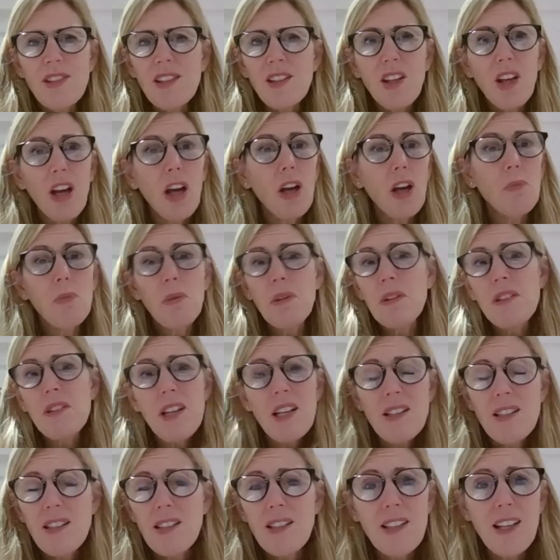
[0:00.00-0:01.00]
cope with
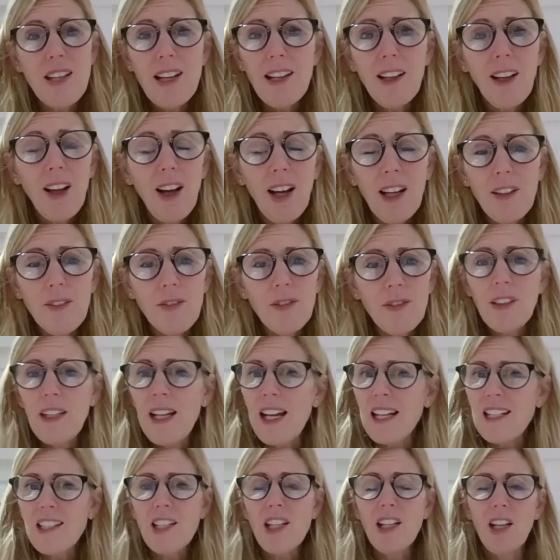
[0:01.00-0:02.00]
day-to-day life,
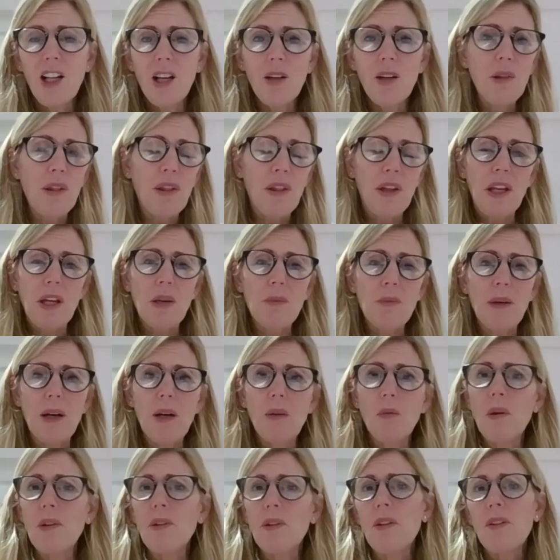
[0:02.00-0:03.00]
let alone think
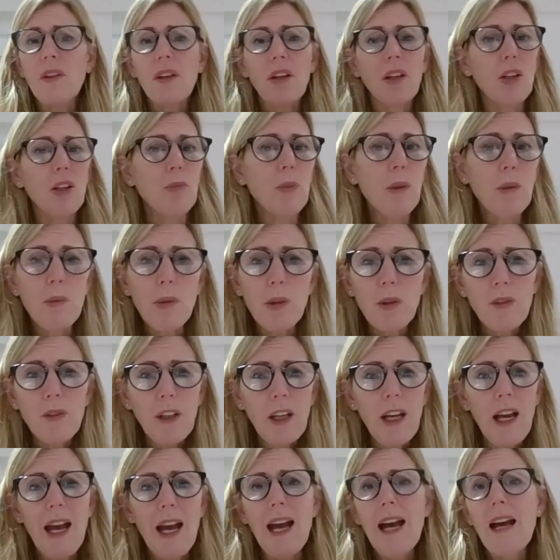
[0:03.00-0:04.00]
about whether they're going to be moving
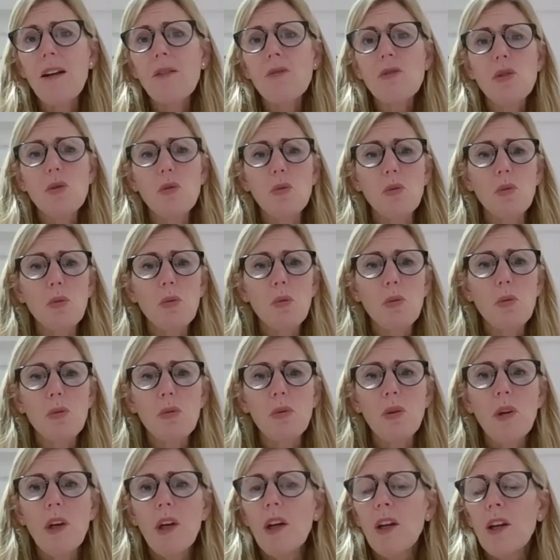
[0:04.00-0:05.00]
house, or